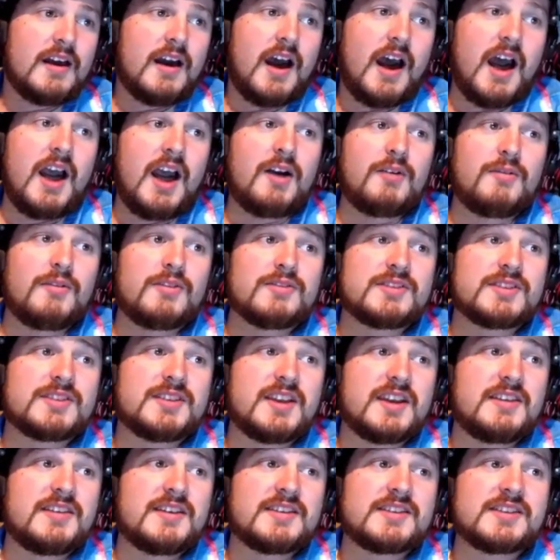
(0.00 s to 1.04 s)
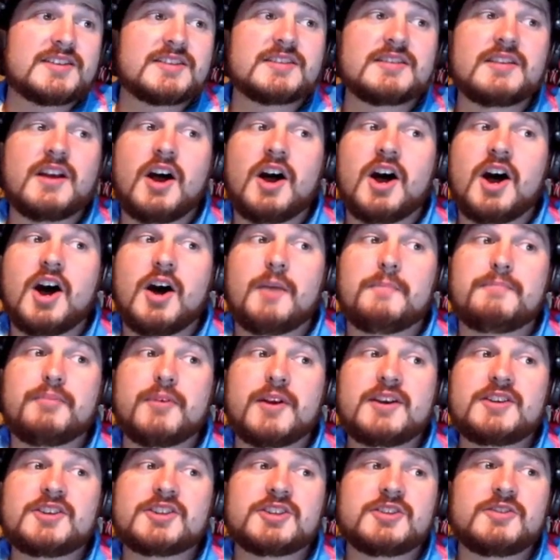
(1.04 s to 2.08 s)
I will say this. Uh,
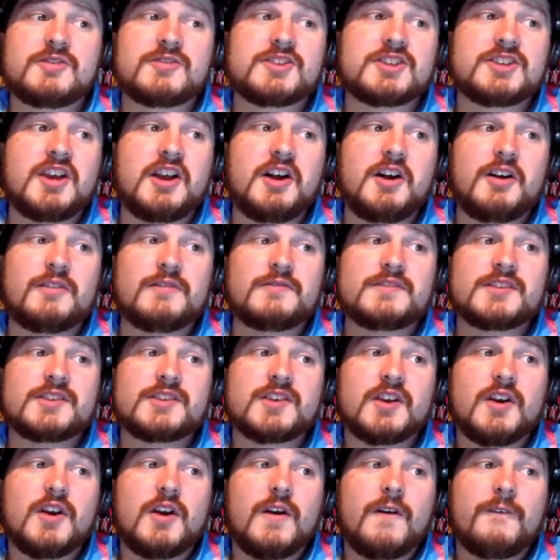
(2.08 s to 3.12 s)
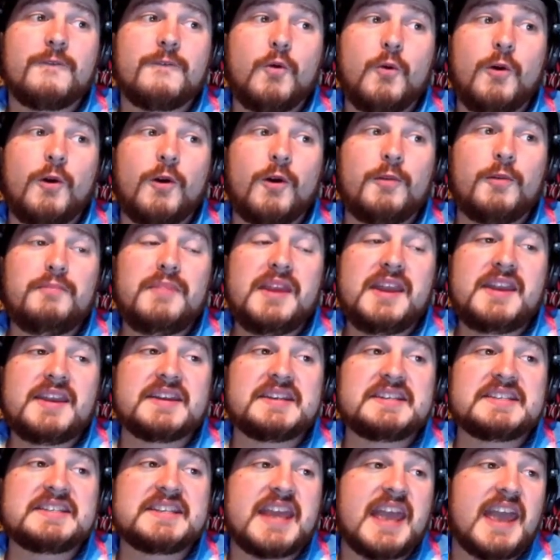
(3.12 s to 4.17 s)
brace yourselves for me
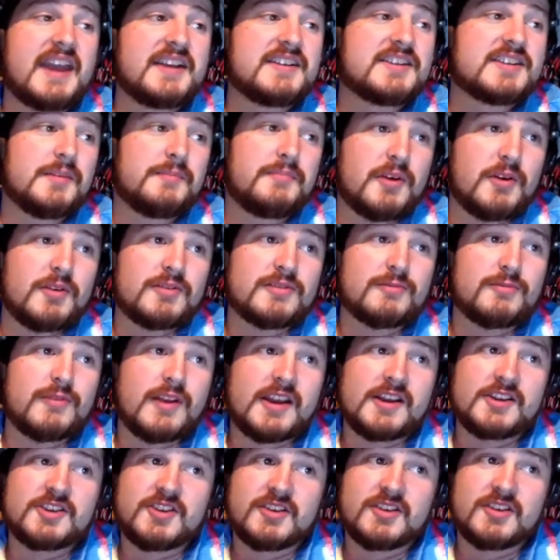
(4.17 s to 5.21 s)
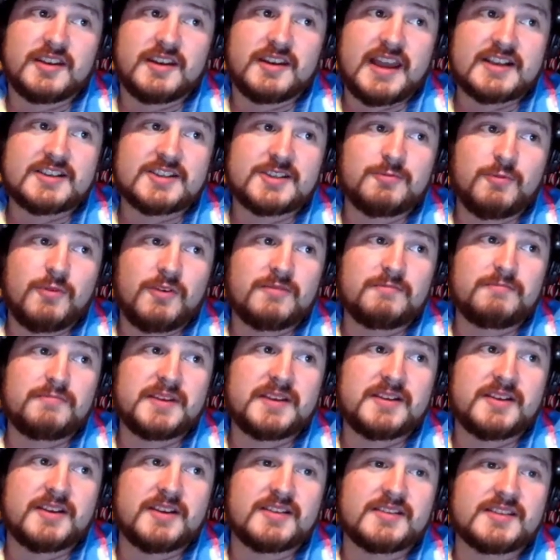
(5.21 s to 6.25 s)
and Ted to both rage on the next one,
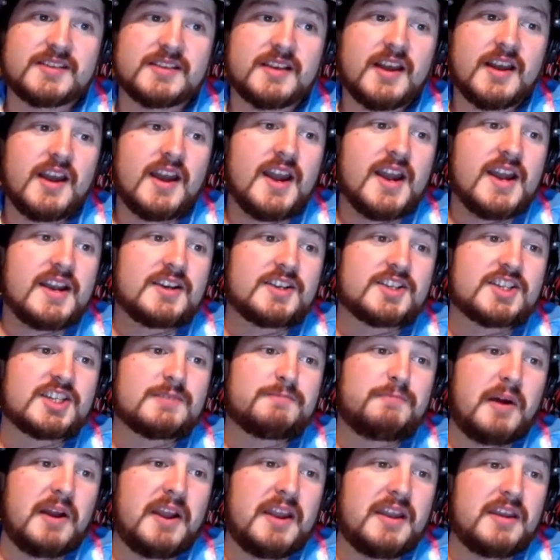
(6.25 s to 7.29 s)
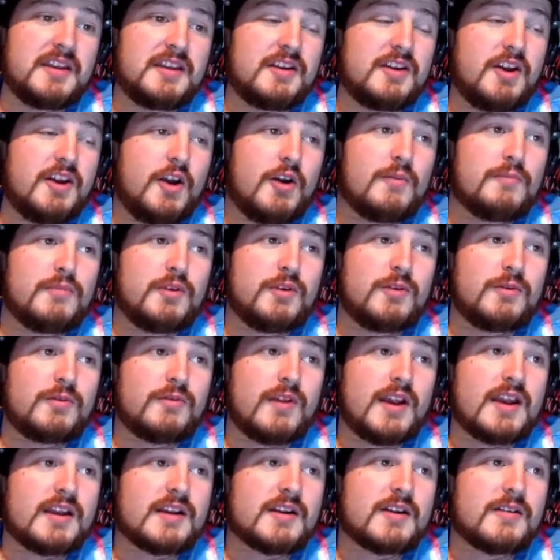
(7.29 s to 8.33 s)
because despite, you know,
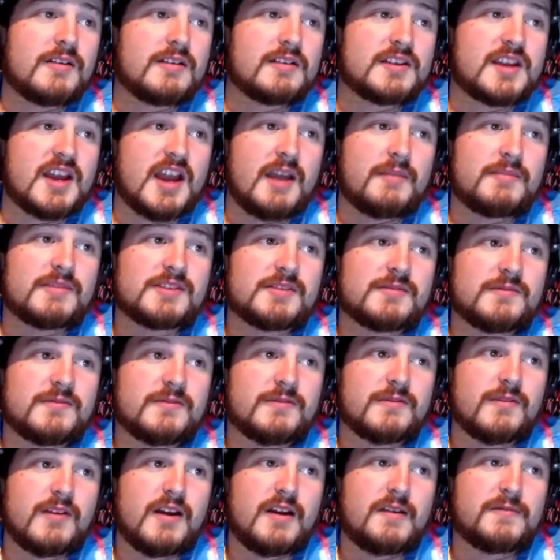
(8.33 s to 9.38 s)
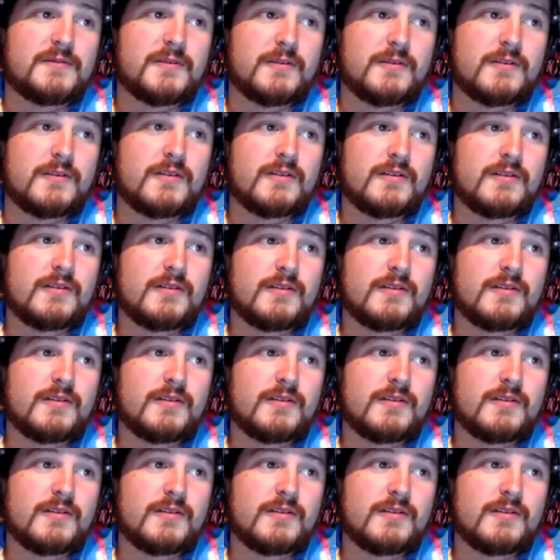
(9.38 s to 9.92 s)
Moonraker and Diamonds Are Forever